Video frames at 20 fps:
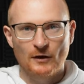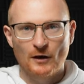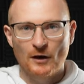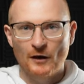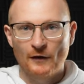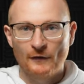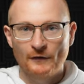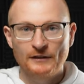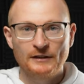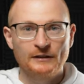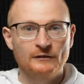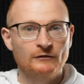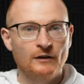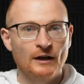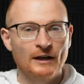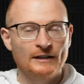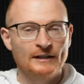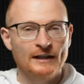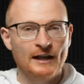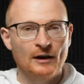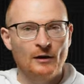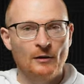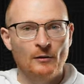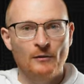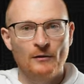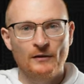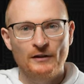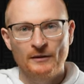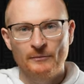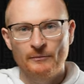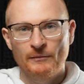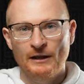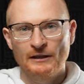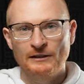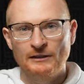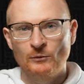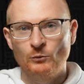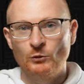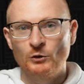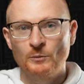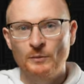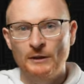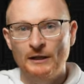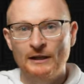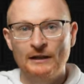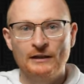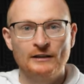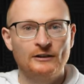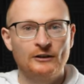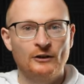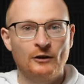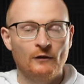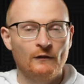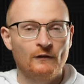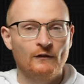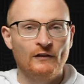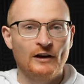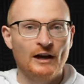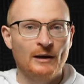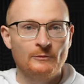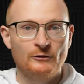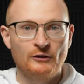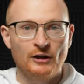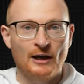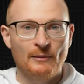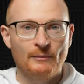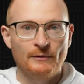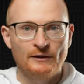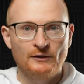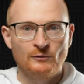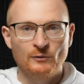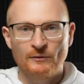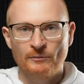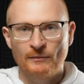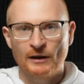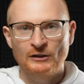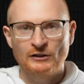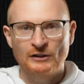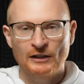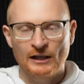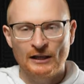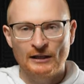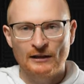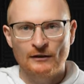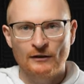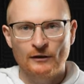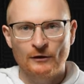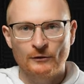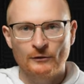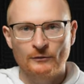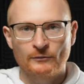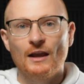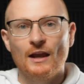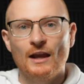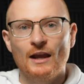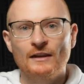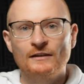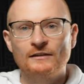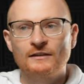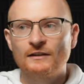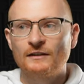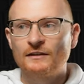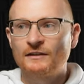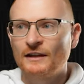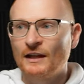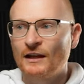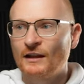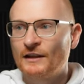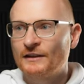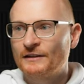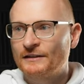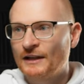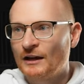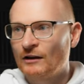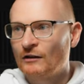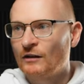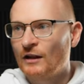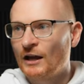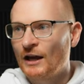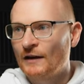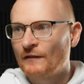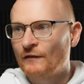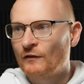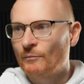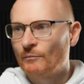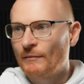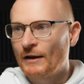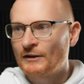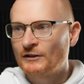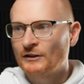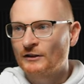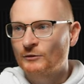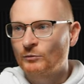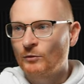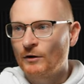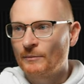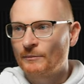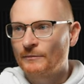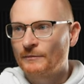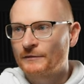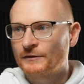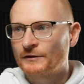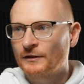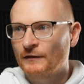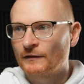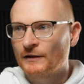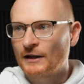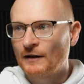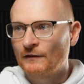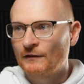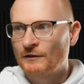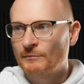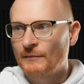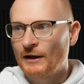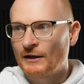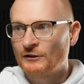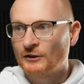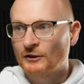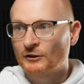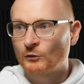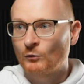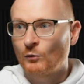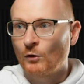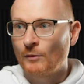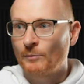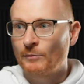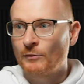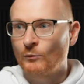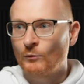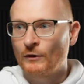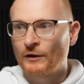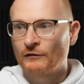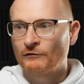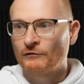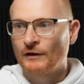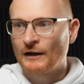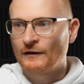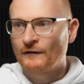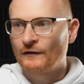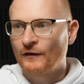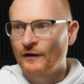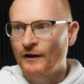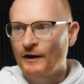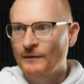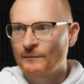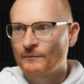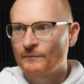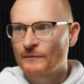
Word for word: Obviously, right now, the meta would be to go and farm diamonds with Magic Eden. Though. Instant Sell is now live for Magic Swap, so I've covered Magic Swap with RainFi.